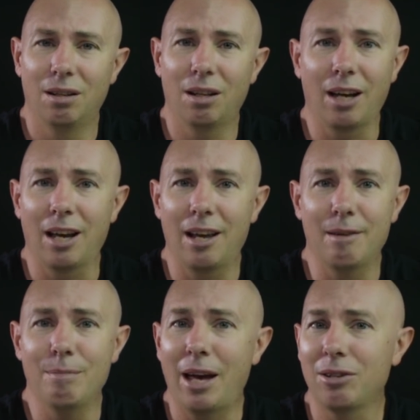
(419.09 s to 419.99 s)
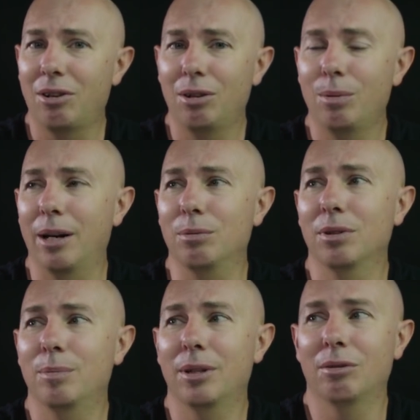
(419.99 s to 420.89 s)
Like, Max Holloway would
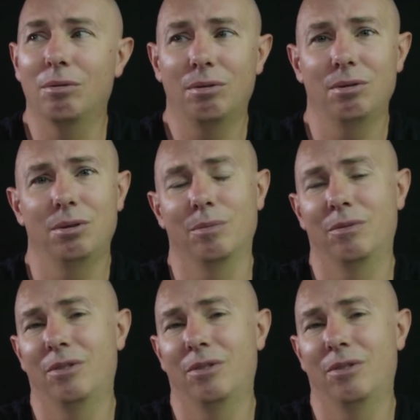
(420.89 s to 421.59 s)
have been an awesome